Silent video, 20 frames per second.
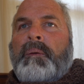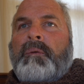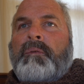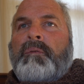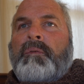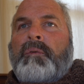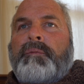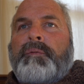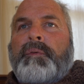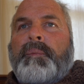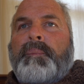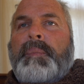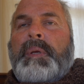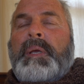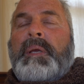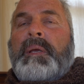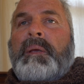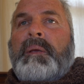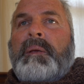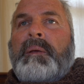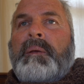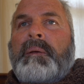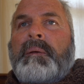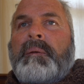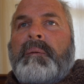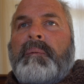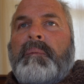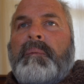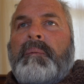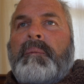So for me,
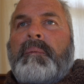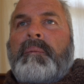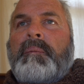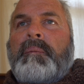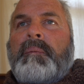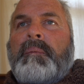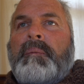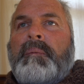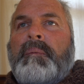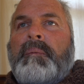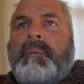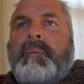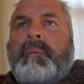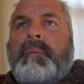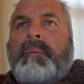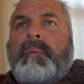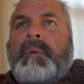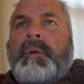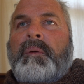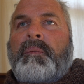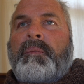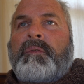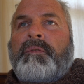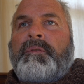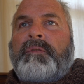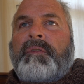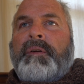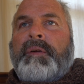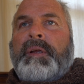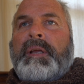it was
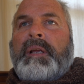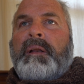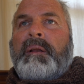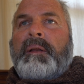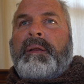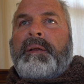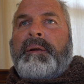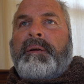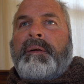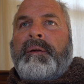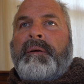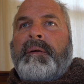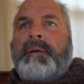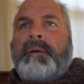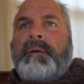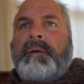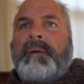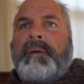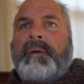very clear,